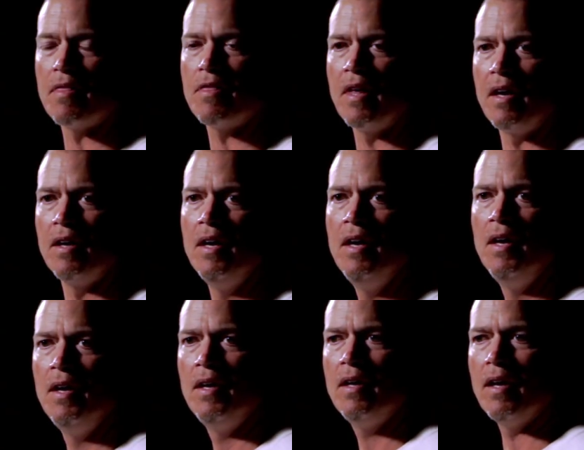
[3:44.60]
think,
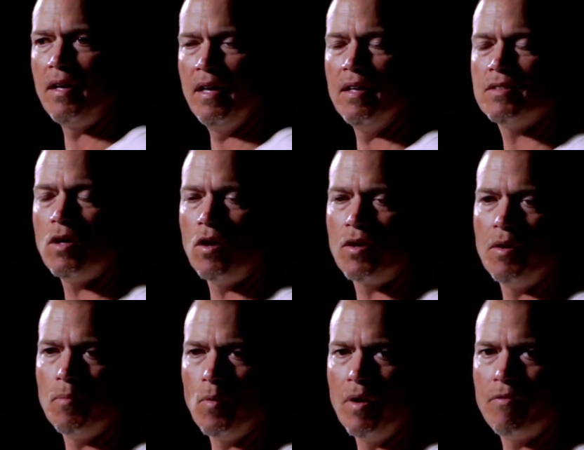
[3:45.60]
again, talking to
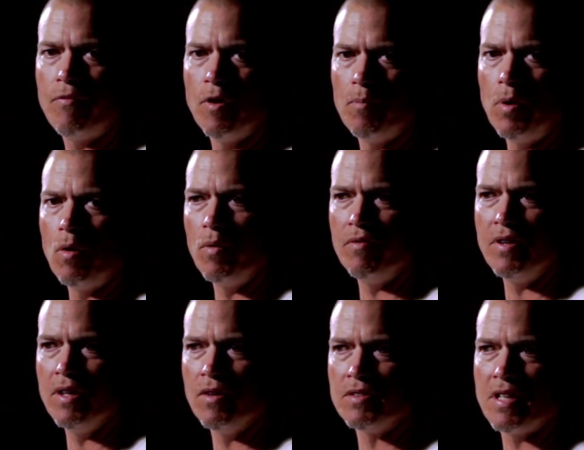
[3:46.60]
what football
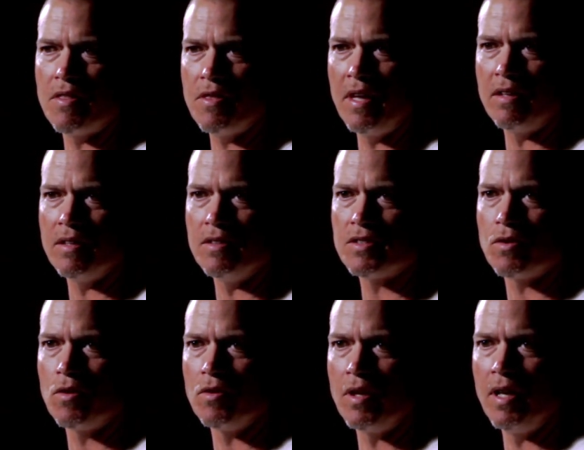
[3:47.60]
reveals, I think that
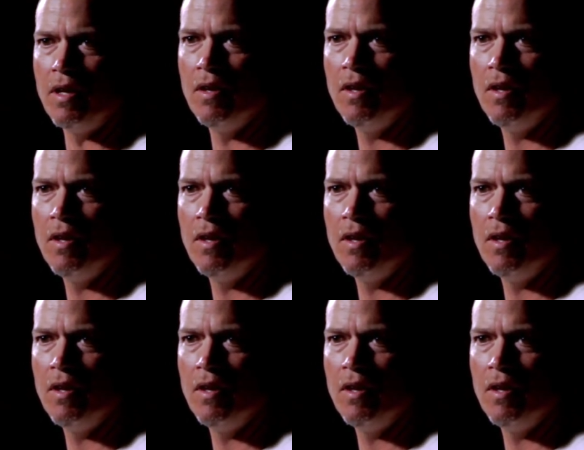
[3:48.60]
certainly,